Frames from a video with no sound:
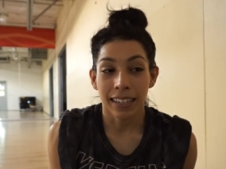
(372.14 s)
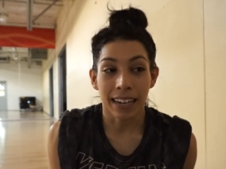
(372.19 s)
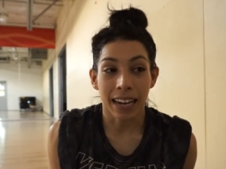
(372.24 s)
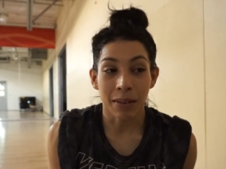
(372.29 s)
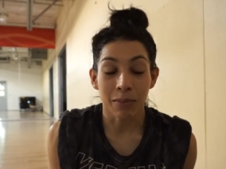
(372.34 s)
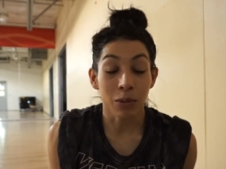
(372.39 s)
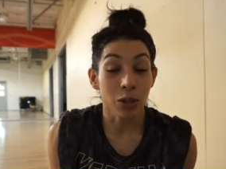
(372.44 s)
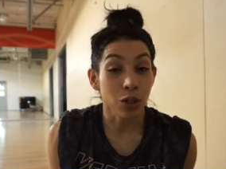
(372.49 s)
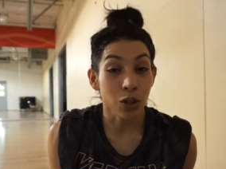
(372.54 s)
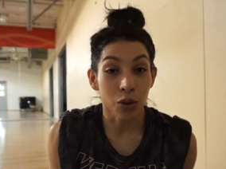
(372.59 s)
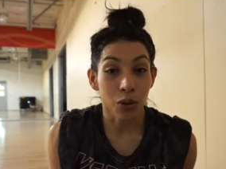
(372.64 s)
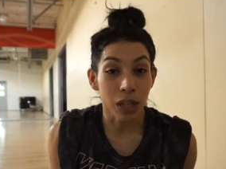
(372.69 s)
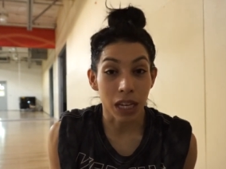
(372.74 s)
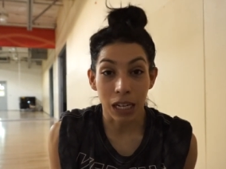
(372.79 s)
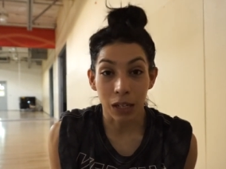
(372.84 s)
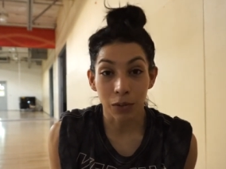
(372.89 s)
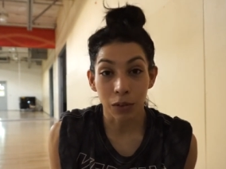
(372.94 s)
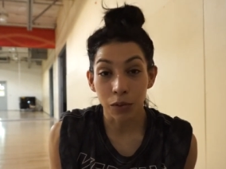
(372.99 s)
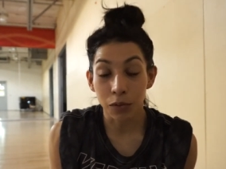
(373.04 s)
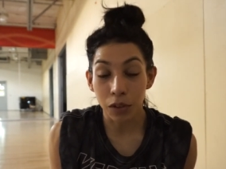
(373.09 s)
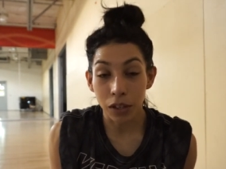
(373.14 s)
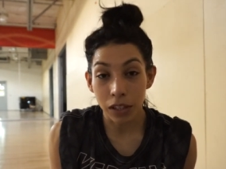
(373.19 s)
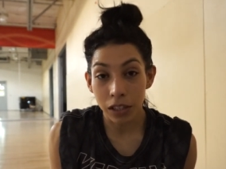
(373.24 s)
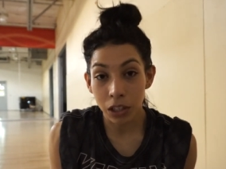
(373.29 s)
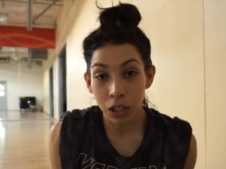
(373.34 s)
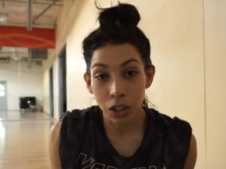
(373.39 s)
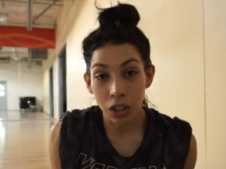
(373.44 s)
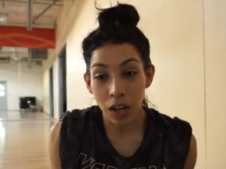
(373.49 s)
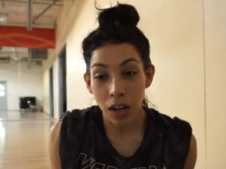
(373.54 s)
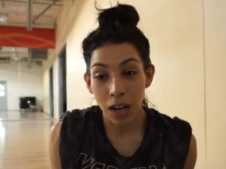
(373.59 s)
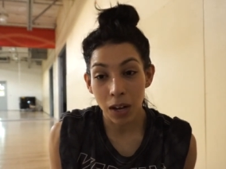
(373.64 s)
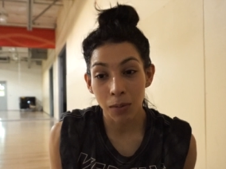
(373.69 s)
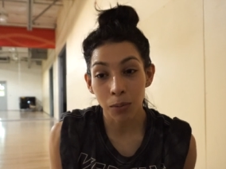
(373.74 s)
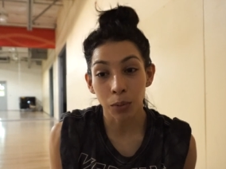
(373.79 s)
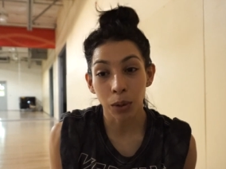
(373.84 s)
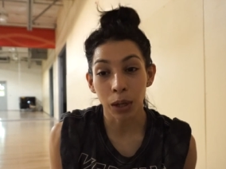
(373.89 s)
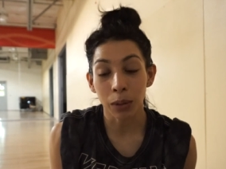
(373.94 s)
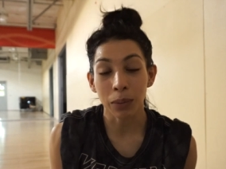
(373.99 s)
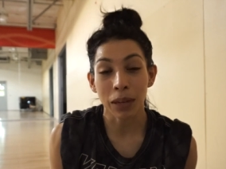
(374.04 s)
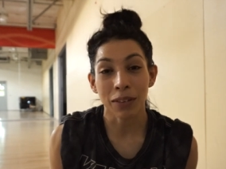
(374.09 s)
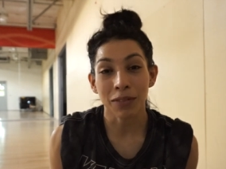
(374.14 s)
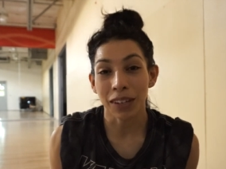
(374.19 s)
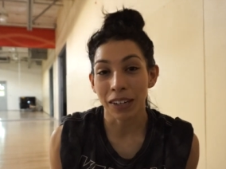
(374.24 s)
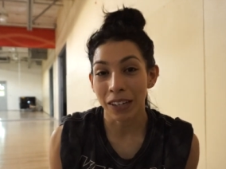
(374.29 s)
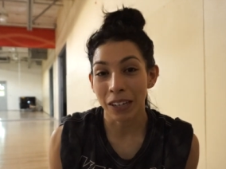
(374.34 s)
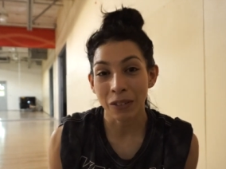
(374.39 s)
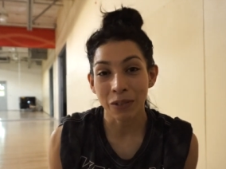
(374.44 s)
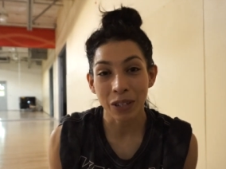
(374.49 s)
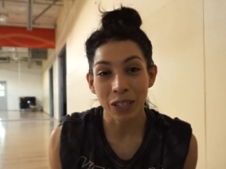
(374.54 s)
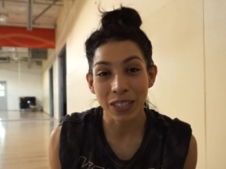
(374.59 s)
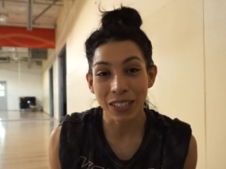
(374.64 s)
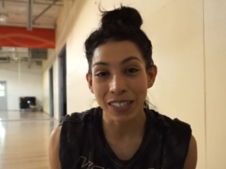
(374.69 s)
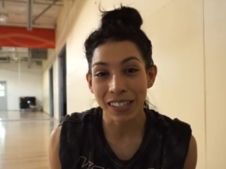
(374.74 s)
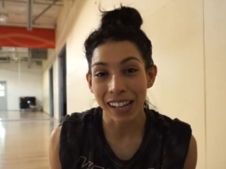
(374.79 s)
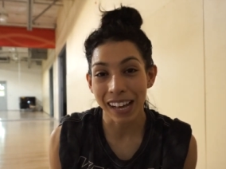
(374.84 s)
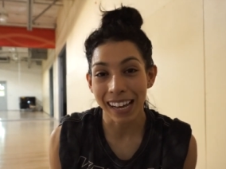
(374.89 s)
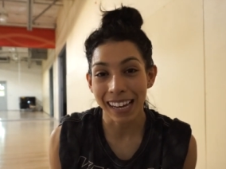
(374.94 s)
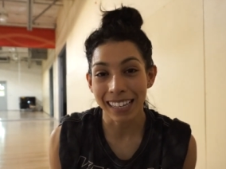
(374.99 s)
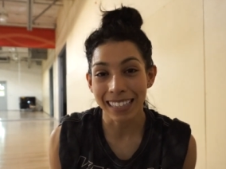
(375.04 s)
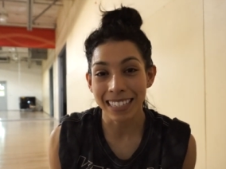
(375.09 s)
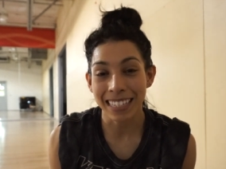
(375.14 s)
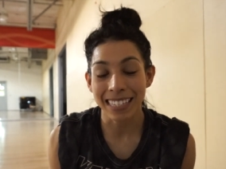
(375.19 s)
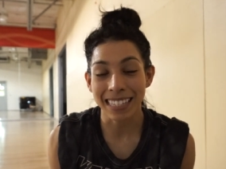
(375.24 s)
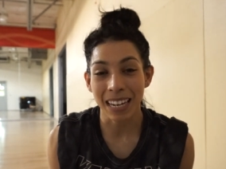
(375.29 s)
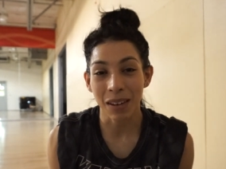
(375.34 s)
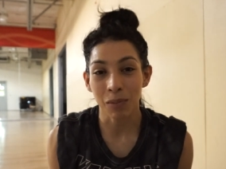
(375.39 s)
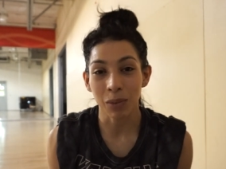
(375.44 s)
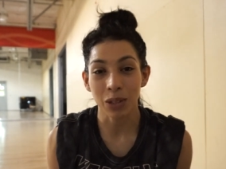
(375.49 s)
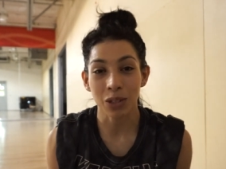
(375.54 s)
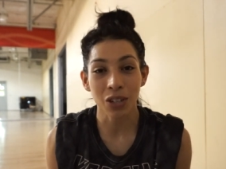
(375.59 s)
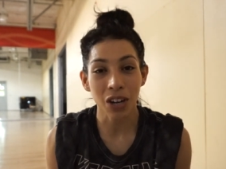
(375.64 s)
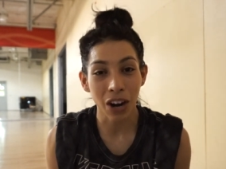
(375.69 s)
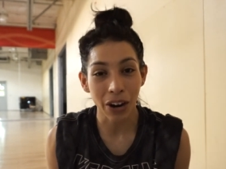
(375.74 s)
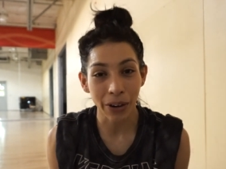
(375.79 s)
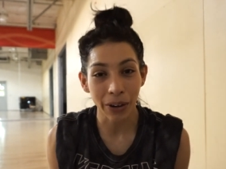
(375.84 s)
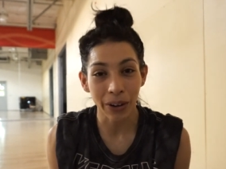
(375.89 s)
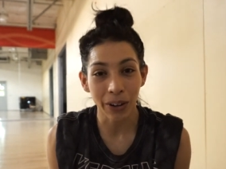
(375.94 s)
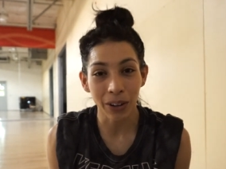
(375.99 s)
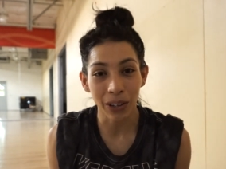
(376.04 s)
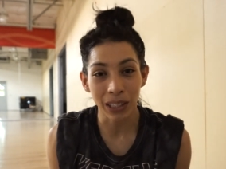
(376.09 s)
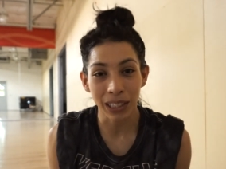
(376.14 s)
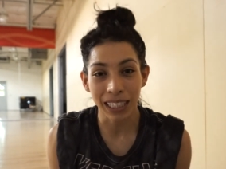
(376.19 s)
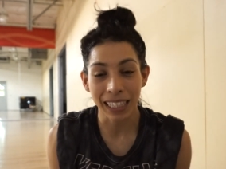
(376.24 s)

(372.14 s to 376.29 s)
I'm so thankful for this job. One of my very first clients, his name was Carl.